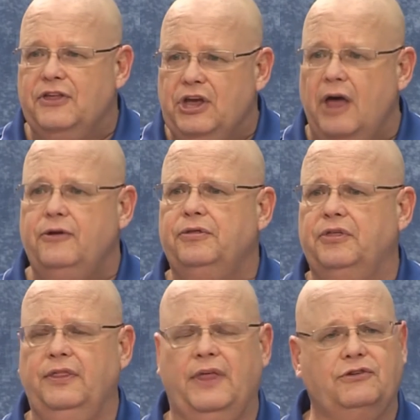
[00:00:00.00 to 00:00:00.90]
The other
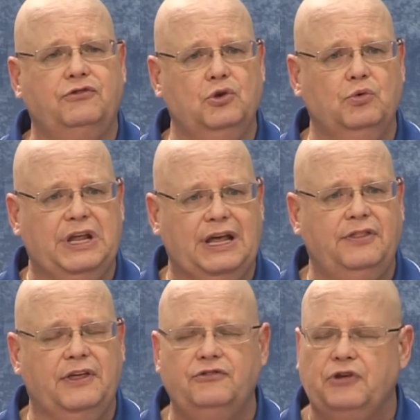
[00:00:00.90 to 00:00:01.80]
thing that's
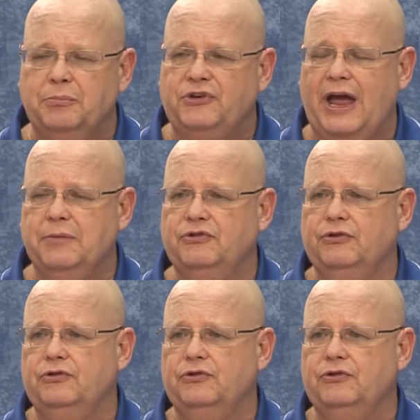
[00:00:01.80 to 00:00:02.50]
unique that sometimes